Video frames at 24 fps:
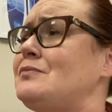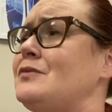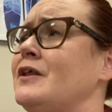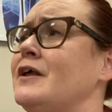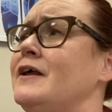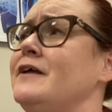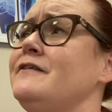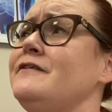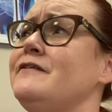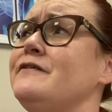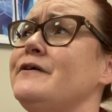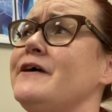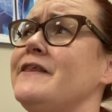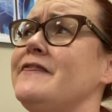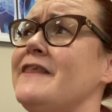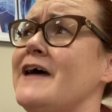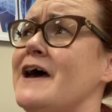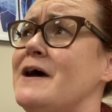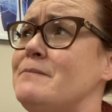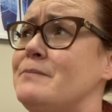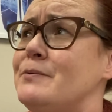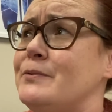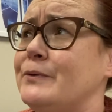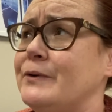And so at
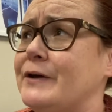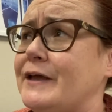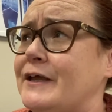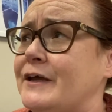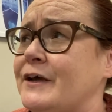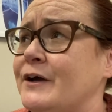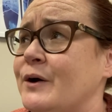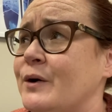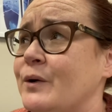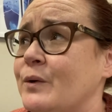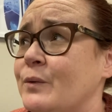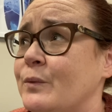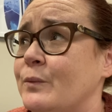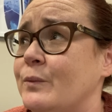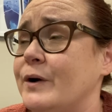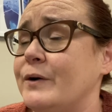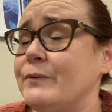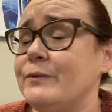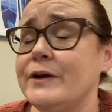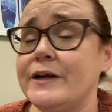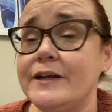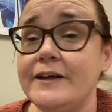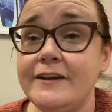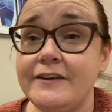that point, what
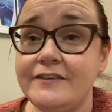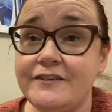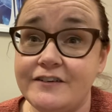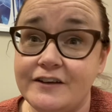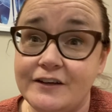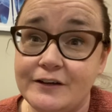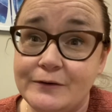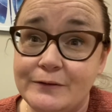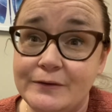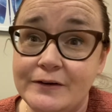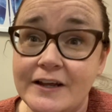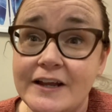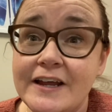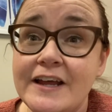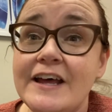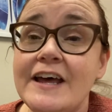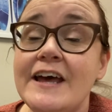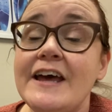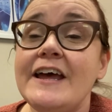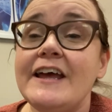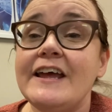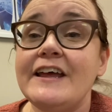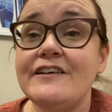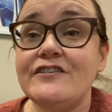we're gonna do
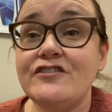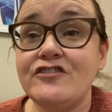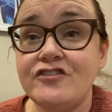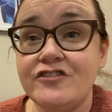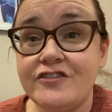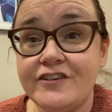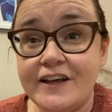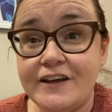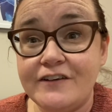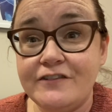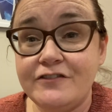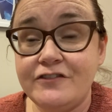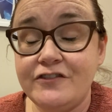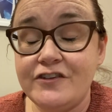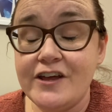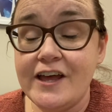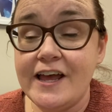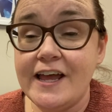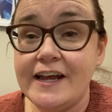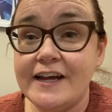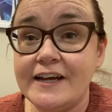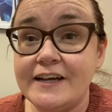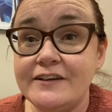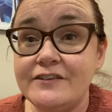is shift
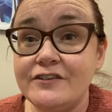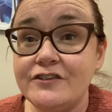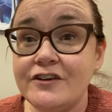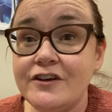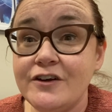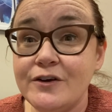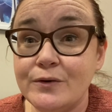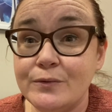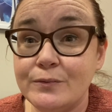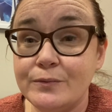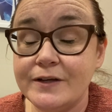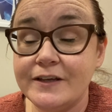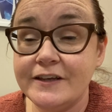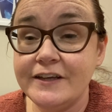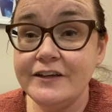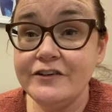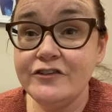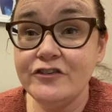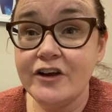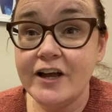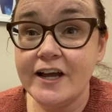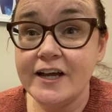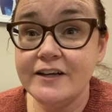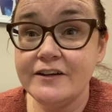and really
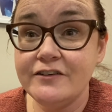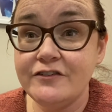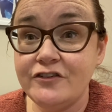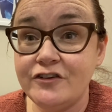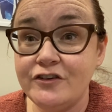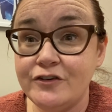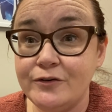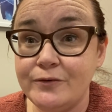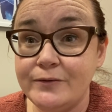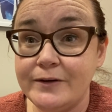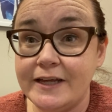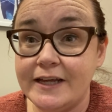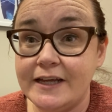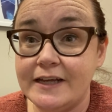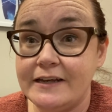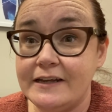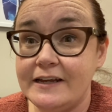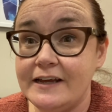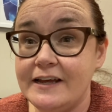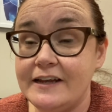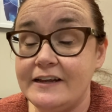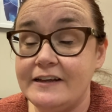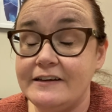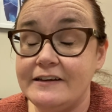try to tune in
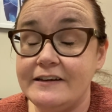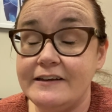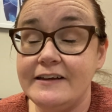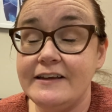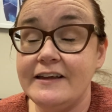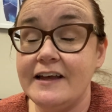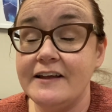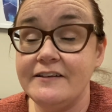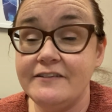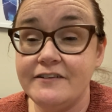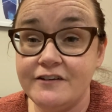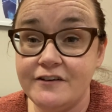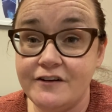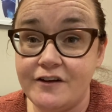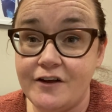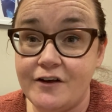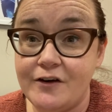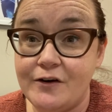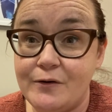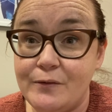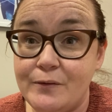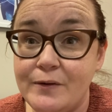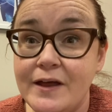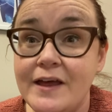and get to
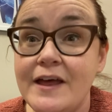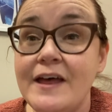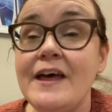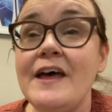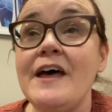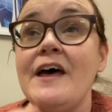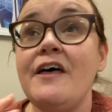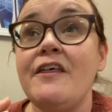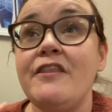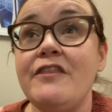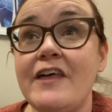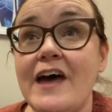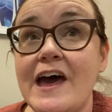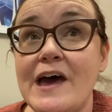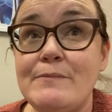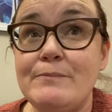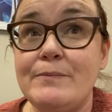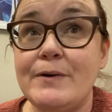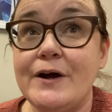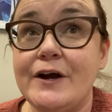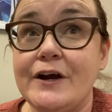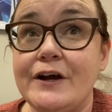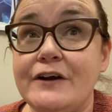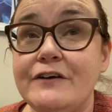know that
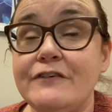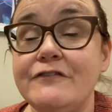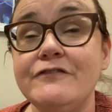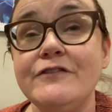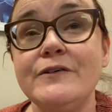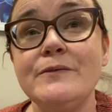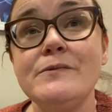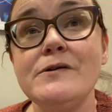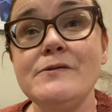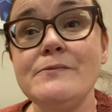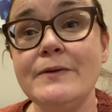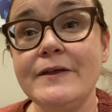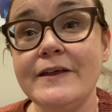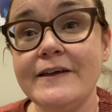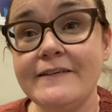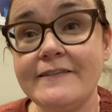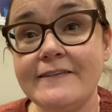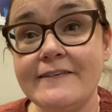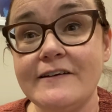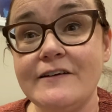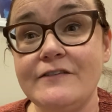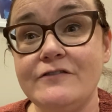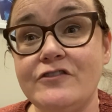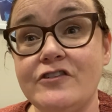part from a place
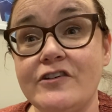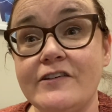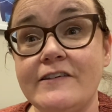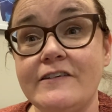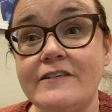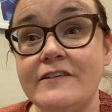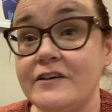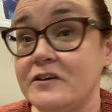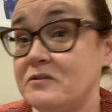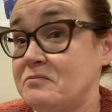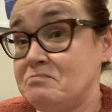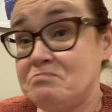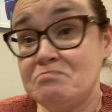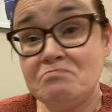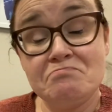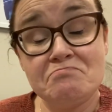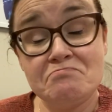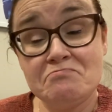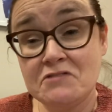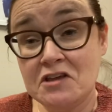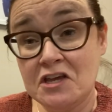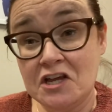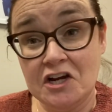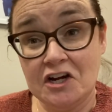of just
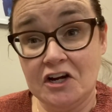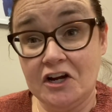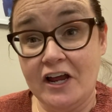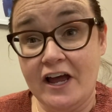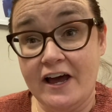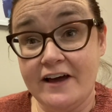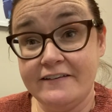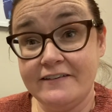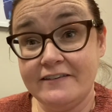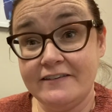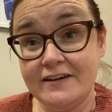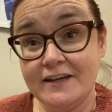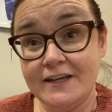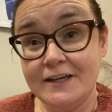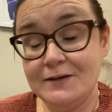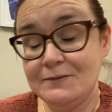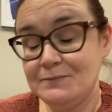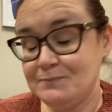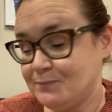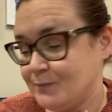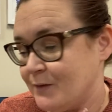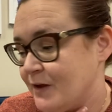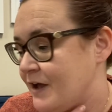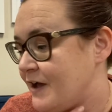curiosity.
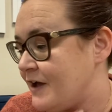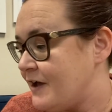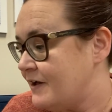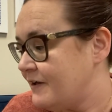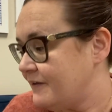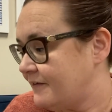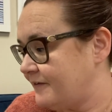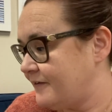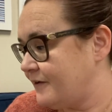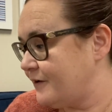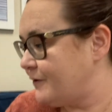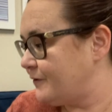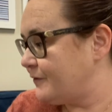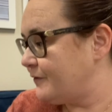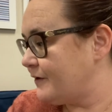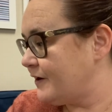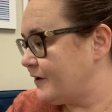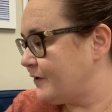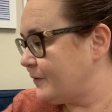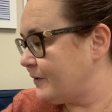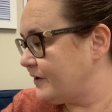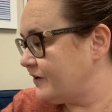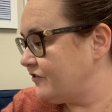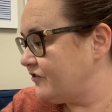So a
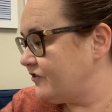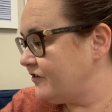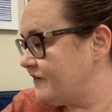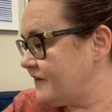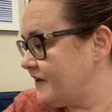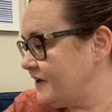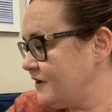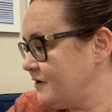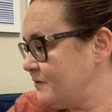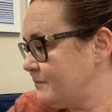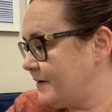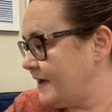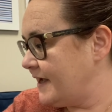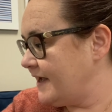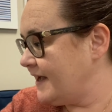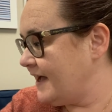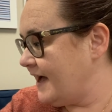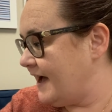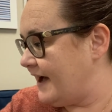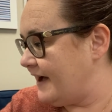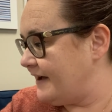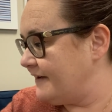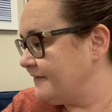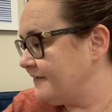question that you might
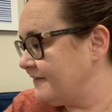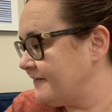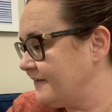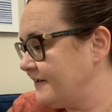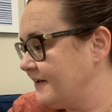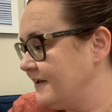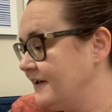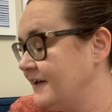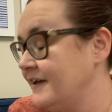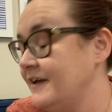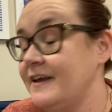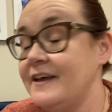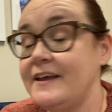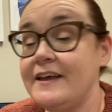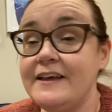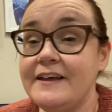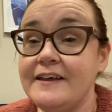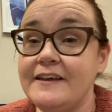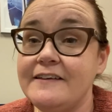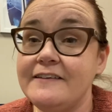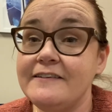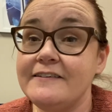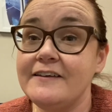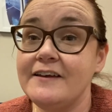ask
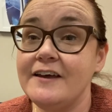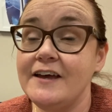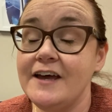is,